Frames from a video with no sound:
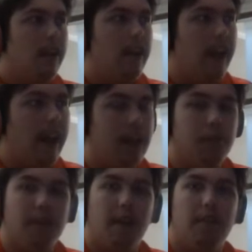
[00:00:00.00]
And he would
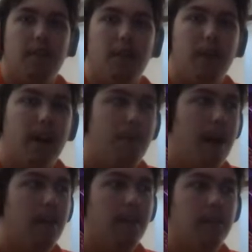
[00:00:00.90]
just give it to you random
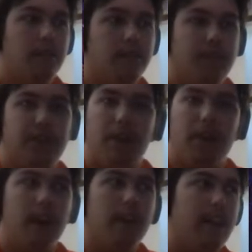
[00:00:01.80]
power level. Same with the
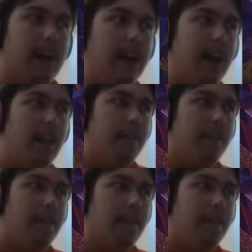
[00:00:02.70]
artifact guy.